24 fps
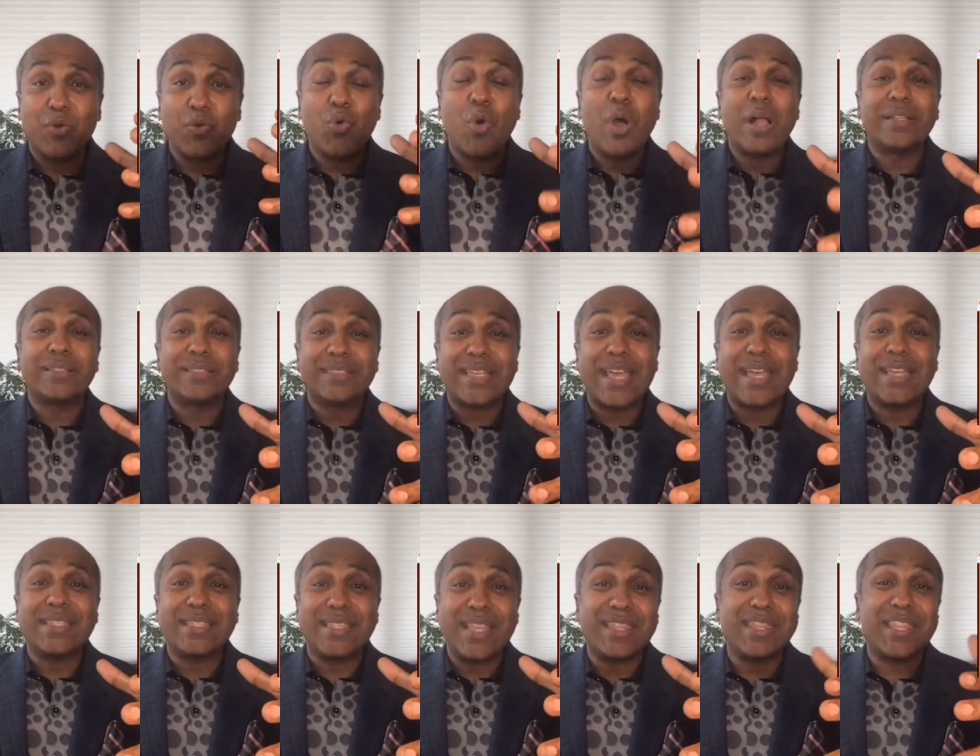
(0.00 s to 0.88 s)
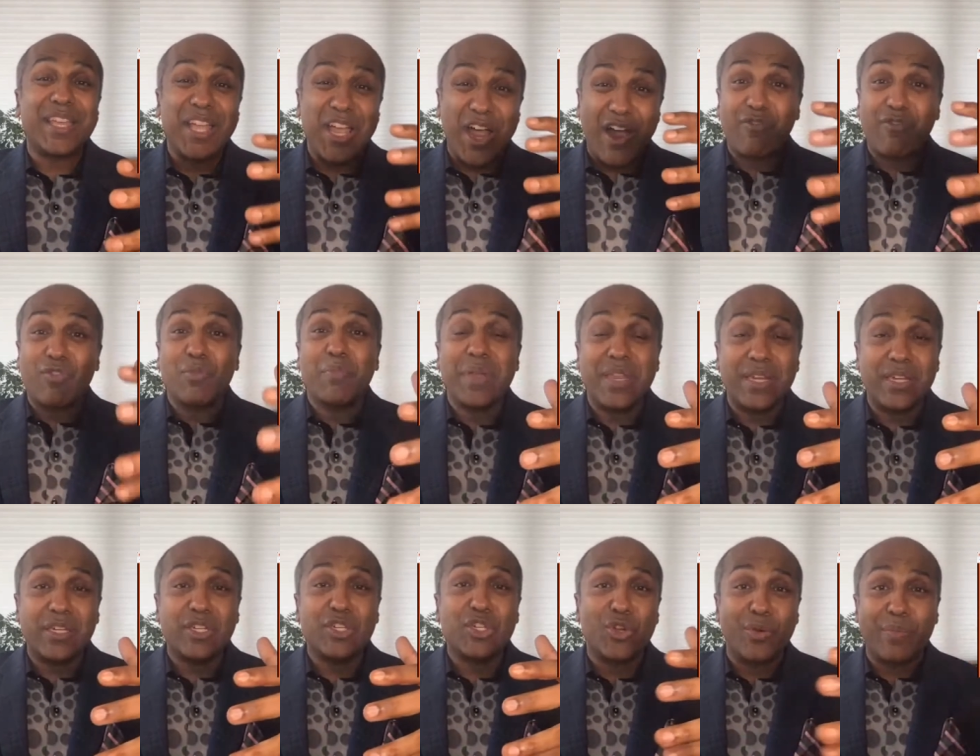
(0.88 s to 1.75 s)
who else says that the
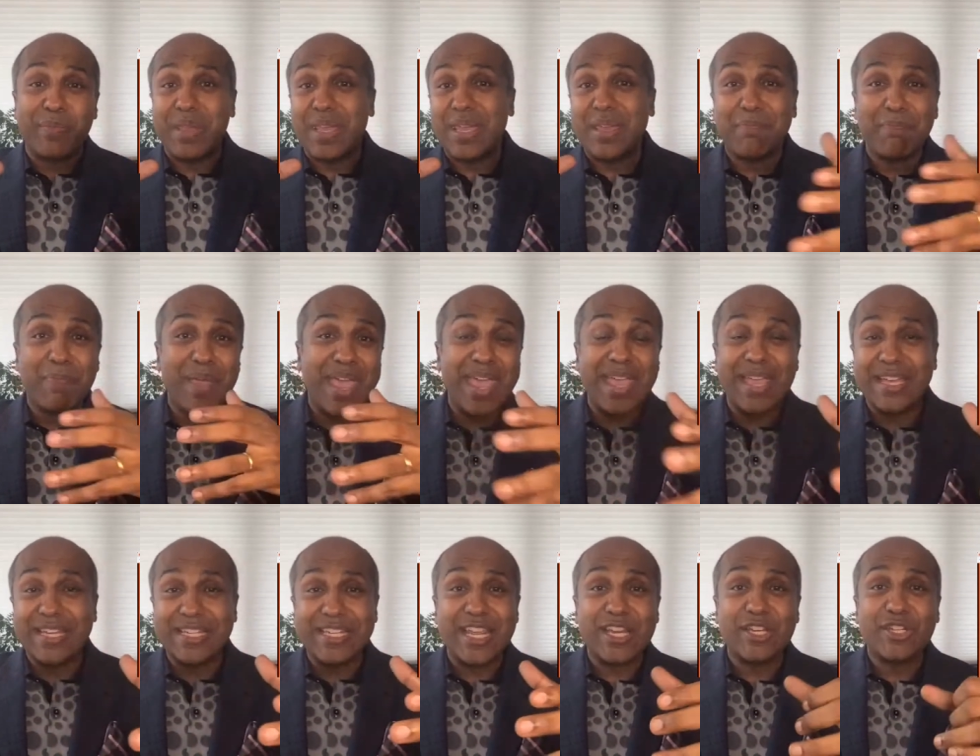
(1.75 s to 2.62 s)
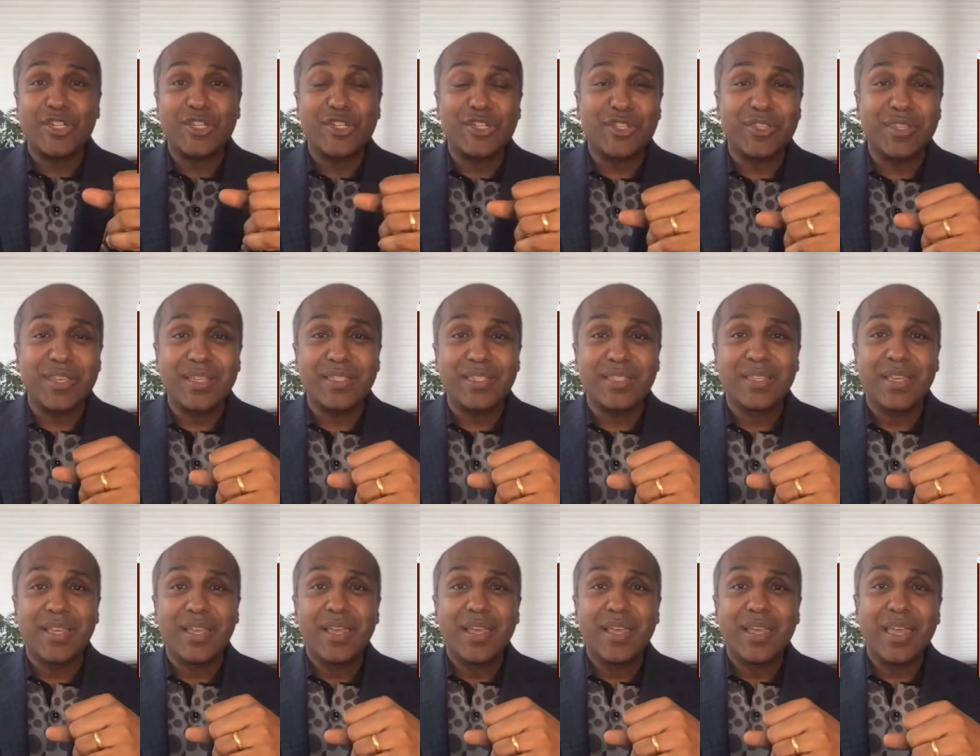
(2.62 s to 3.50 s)
government should be paying attention to this?
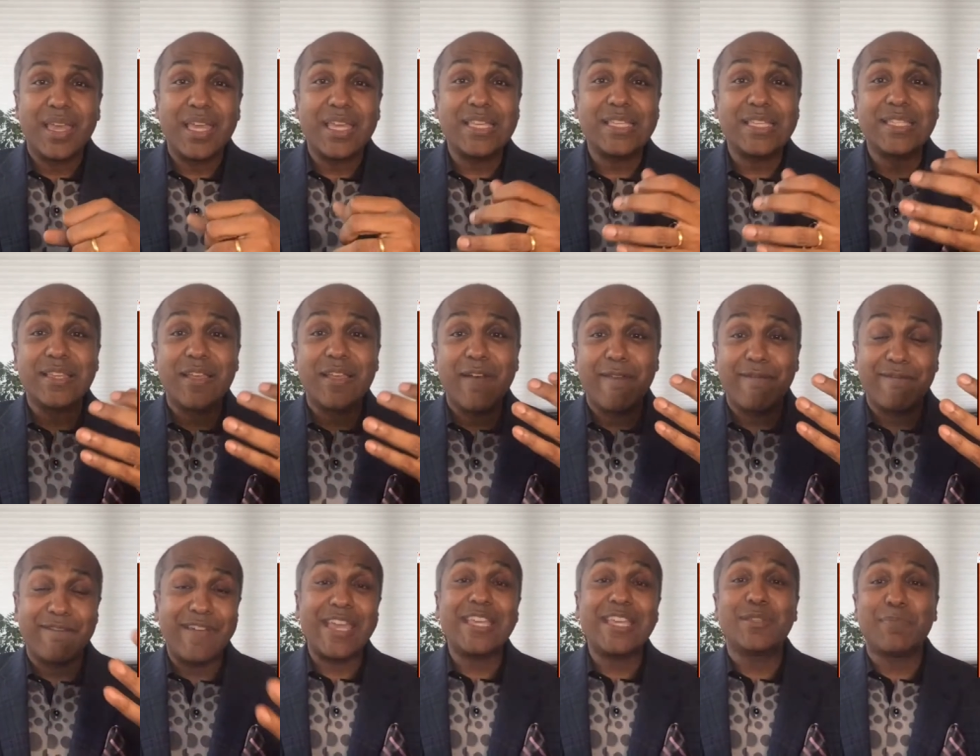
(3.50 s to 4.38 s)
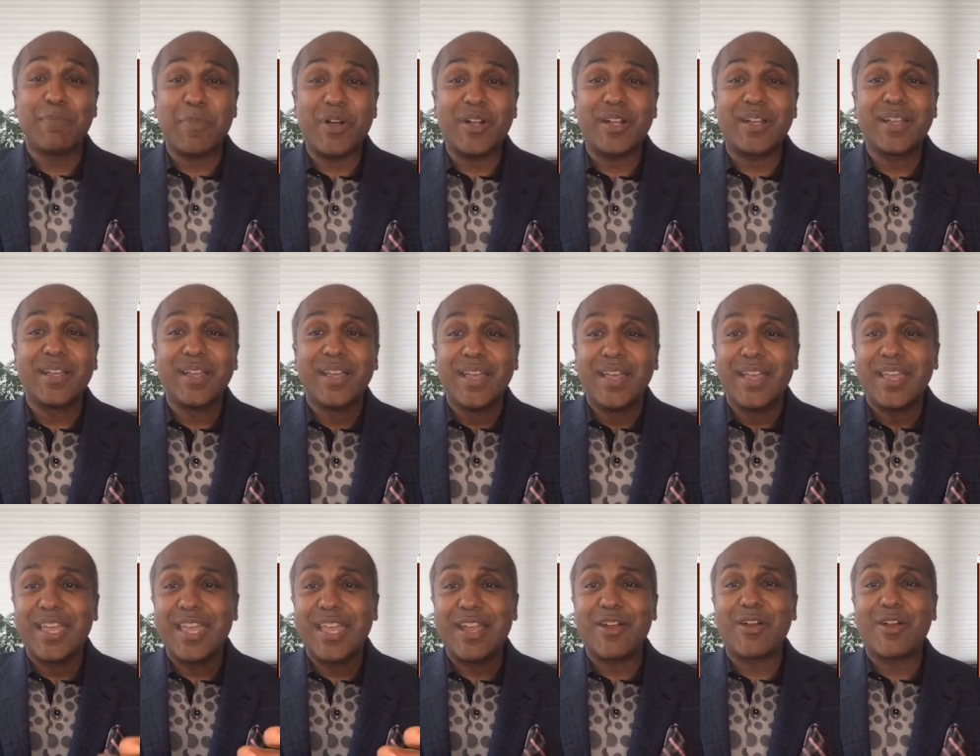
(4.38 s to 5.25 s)
Is Facebook.
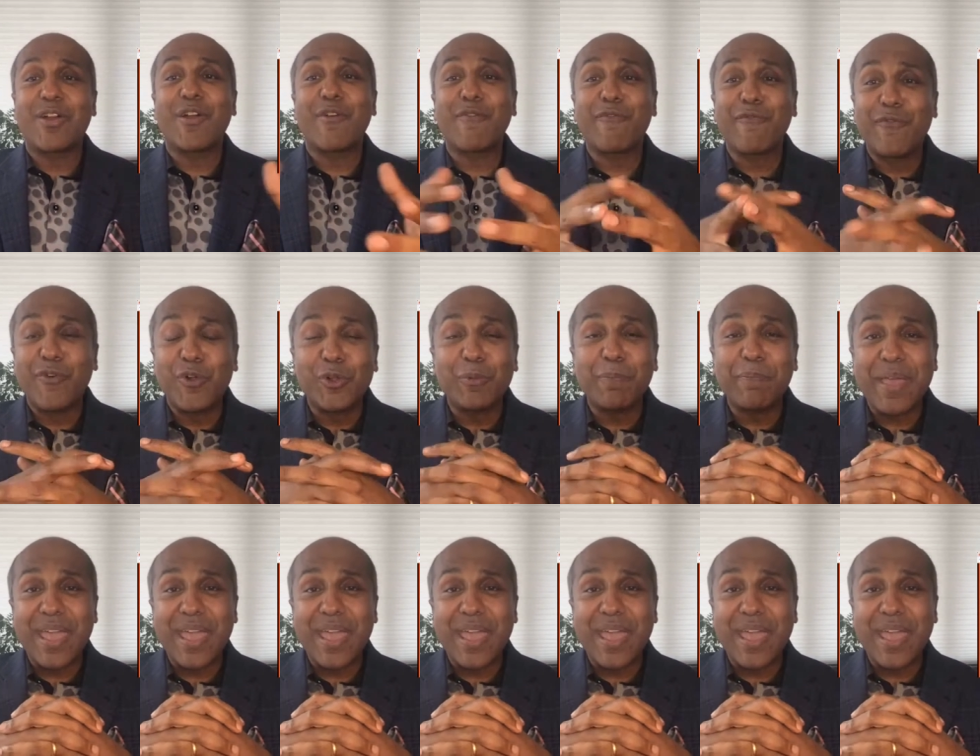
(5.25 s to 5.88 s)
Here are full